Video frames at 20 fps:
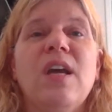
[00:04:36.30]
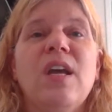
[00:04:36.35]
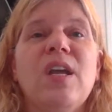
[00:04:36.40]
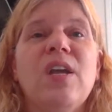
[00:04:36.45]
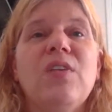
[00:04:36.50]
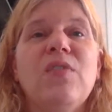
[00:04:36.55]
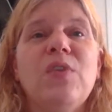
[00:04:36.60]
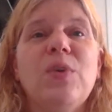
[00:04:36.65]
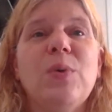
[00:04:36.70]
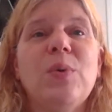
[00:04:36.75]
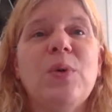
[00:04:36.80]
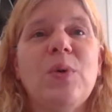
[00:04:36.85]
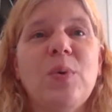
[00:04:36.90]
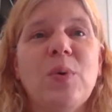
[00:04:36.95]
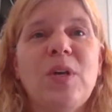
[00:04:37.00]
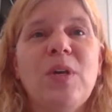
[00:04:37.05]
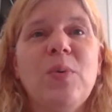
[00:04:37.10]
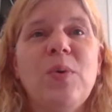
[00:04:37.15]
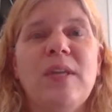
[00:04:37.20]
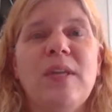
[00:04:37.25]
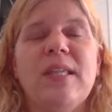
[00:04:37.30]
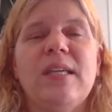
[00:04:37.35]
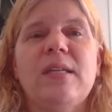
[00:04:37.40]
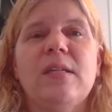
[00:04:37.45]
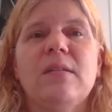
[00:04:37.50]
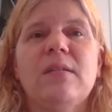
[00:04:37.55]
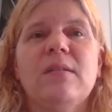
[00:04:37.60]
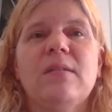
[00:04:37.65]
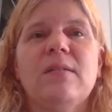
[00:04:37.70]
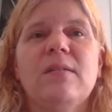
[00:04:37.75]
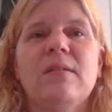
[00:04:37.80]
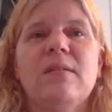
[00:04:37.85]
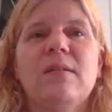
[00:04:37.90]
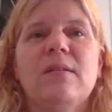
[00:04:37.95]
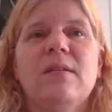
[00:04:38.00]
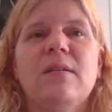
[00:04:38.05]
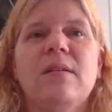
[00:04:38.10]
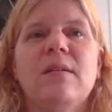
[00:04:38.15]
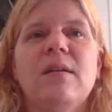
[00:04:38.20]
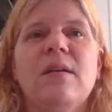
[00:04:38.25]
If you agree with it,
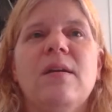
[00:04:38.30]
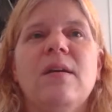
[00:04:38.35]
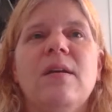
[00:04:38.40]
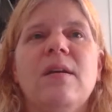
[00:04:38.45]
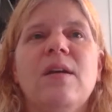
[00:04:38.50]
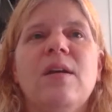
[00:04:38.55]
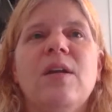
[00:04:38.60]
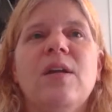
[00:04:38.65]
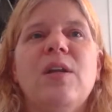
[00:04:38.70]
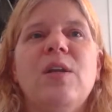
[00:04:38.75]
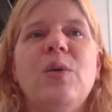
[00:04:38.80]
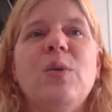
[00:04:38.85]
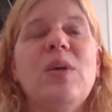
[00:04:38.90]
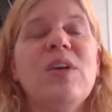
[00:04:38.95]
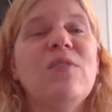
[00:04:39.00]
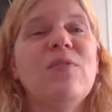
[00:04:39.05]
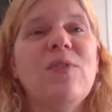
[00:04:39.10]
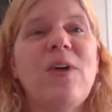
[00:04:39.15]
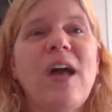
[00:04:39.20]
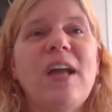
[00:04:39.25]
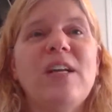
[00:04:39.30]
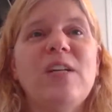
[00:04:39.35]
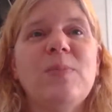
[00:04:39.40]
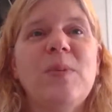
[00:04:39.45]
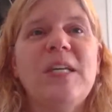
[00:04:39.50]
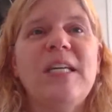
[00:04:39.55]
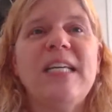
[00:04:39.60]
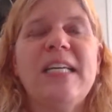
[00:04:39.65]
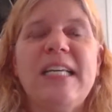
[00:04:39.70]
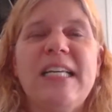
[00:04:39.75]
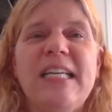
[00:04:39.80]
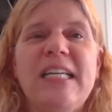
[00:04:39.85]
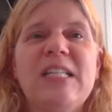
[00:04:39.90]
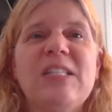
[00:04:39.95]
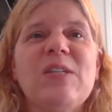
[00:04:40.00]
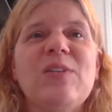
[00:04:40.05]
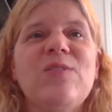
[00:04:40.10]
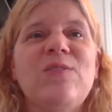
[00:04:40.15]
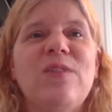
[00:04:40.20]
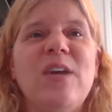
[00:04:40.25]
you can find me at
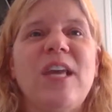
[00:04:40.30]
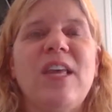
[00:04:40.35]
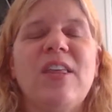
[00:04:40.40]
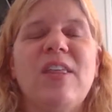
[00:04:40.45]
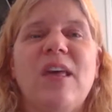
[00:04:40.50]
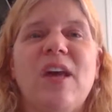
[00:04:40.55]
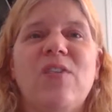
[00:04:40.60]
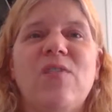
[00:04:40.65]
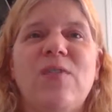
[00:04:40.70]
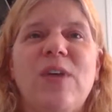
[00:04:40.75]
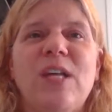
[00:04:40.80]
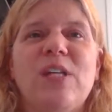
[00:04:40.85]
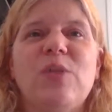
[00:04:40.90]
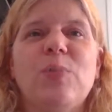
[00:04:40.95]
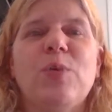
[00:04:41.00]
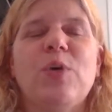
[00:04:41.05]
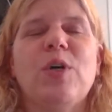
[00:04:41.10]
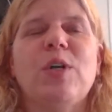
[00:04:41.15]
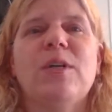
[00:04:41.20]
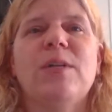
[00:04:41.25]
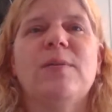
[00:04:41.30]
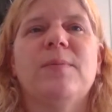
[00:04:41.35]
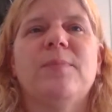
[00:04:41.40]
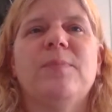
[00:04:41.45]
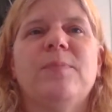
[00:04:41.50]
Geeks of Faith on Facebook,